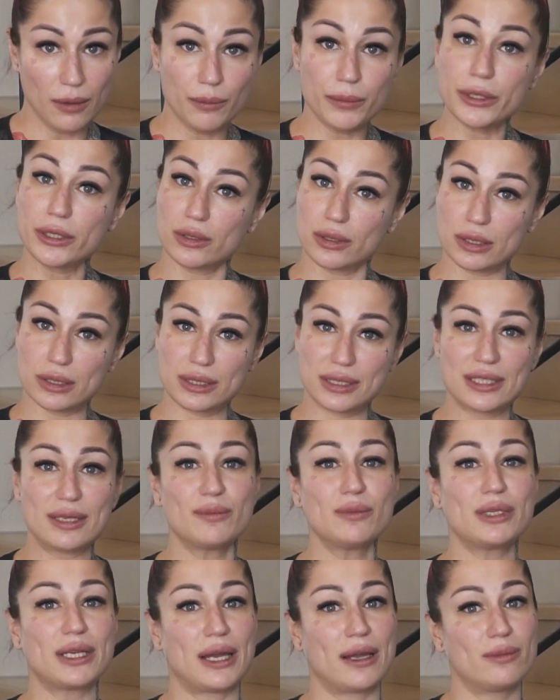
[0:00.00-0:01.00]
Because
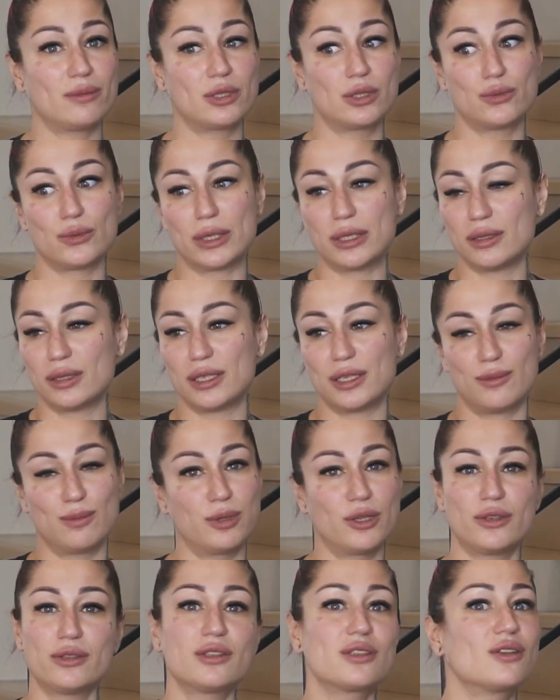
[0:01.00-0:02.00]
sometimes when the
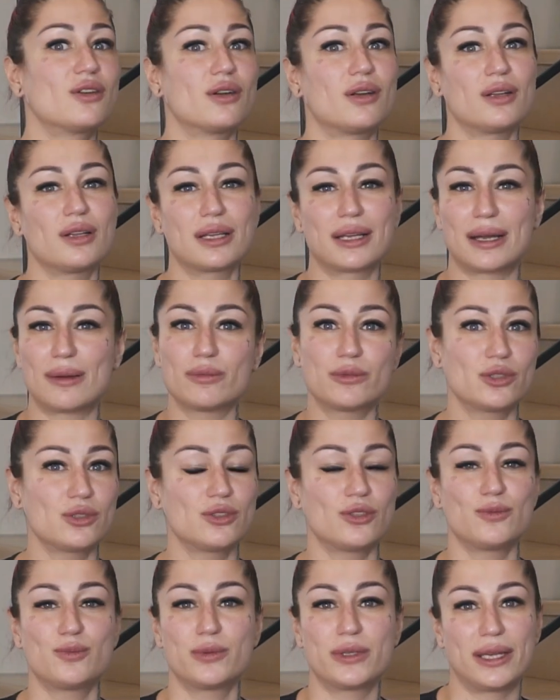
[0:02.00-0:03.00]
blonde girl come to
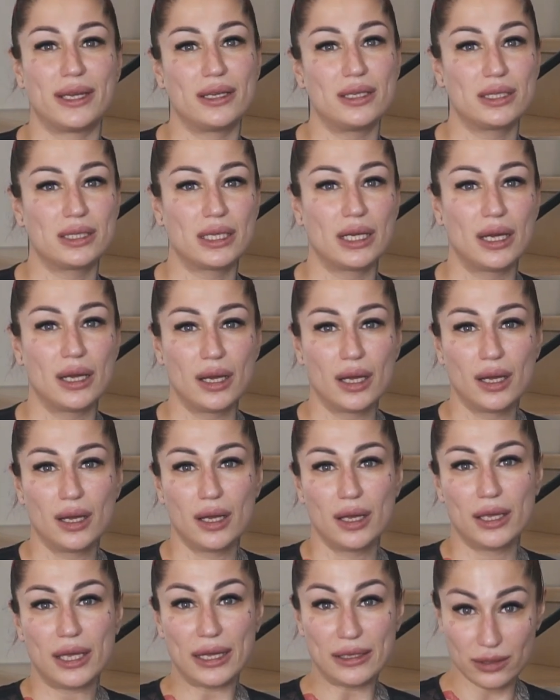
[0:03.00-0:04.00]
your place
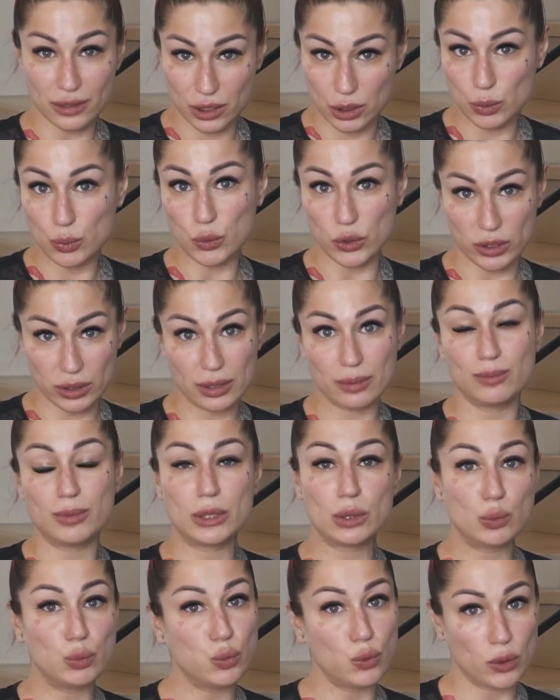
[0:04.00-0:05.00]
and she wants a
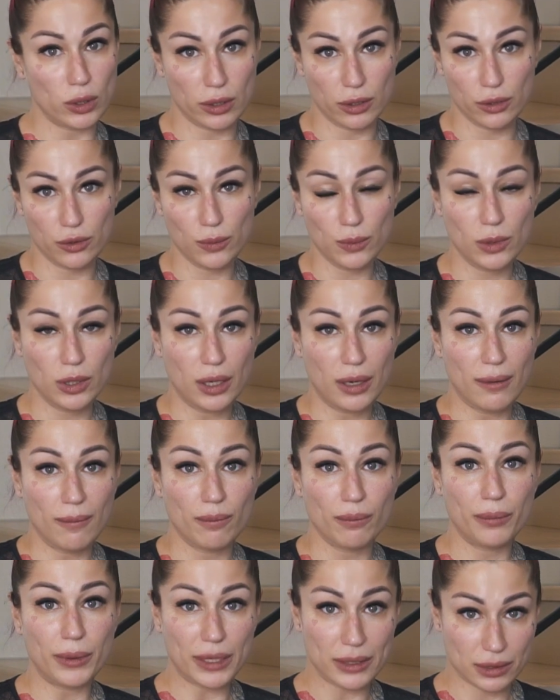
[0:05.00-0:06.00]
big volume,
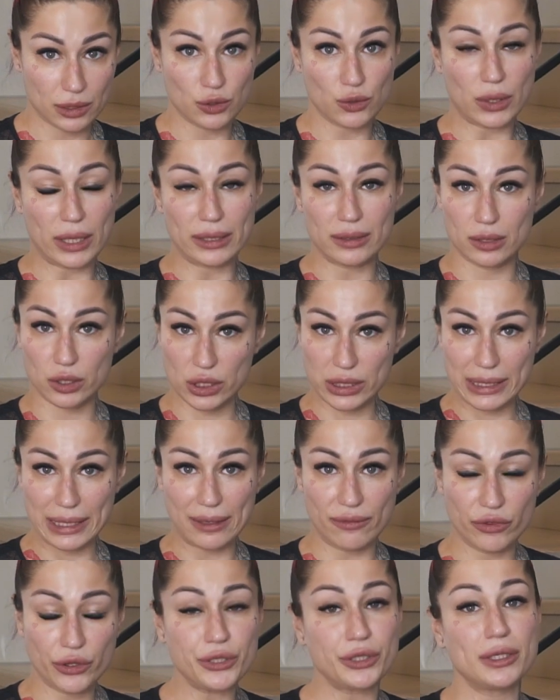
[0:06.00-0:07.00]
but you
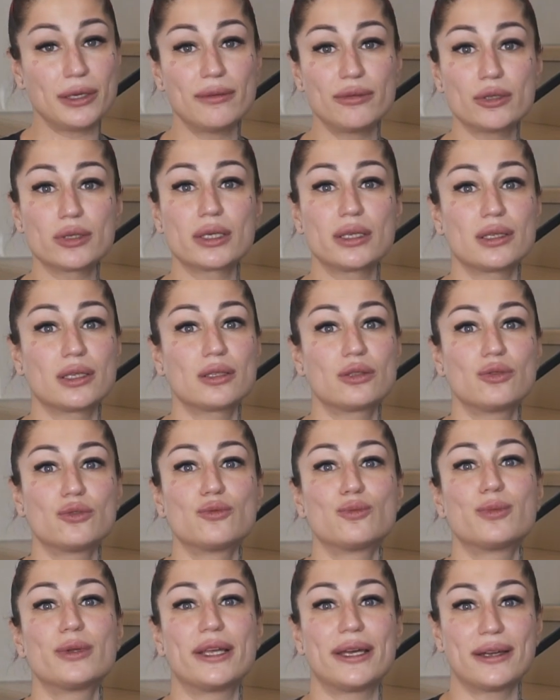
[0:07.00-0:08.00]
understand that if you're gonna
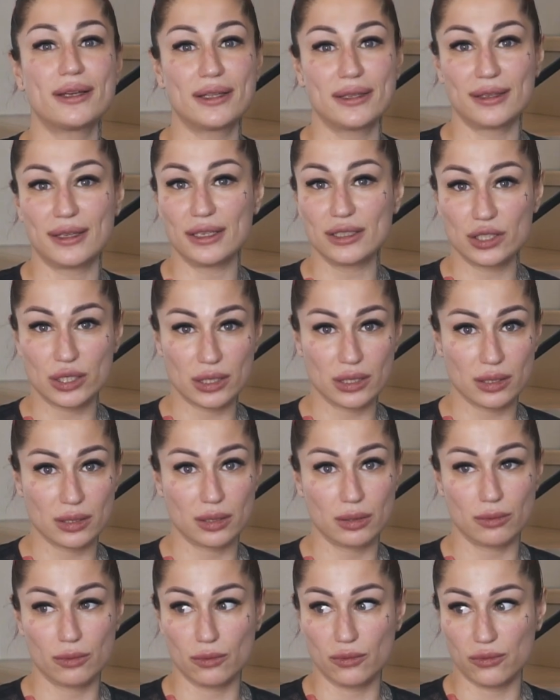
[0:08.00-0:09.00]
do black
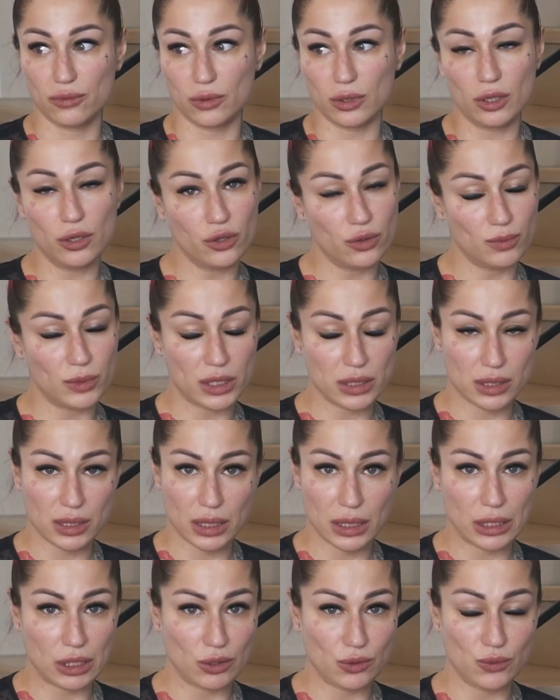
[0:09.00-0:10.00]
lashes volume, it's
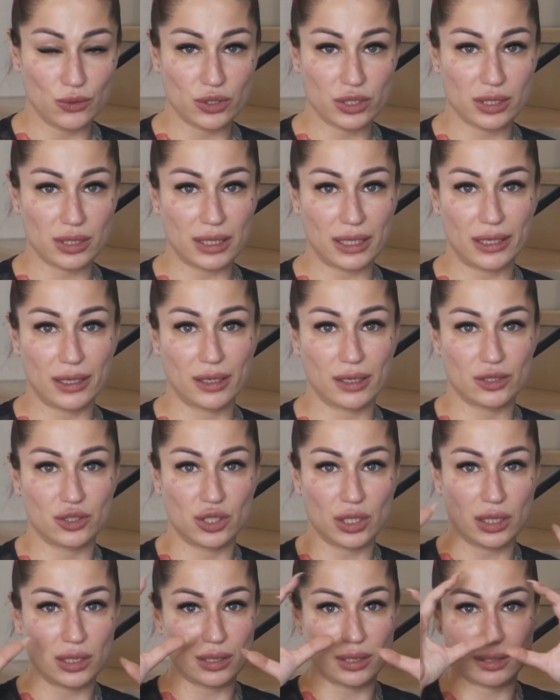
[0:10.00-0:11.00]
gonna look like
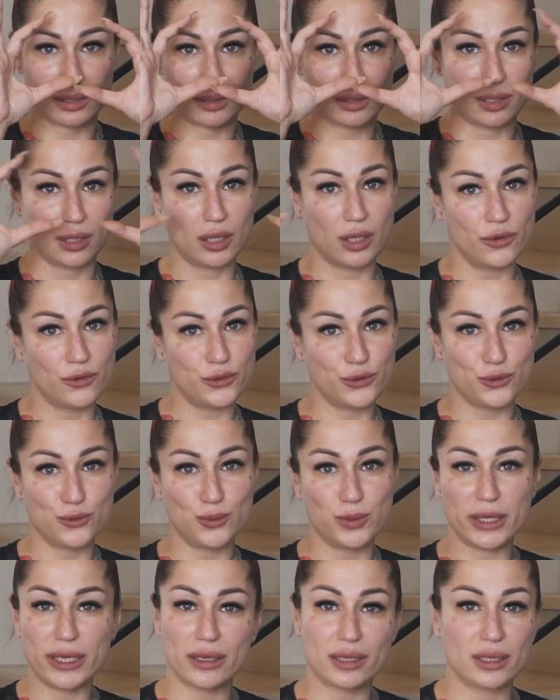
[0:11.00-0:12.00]
just two
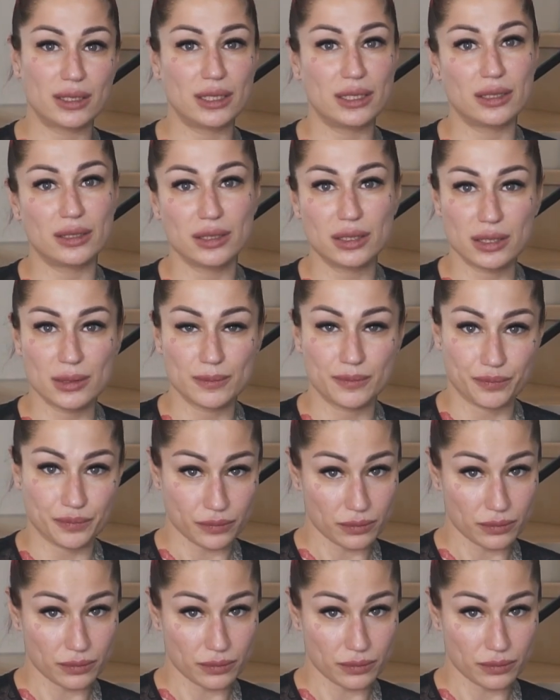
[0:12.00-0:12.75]
black things.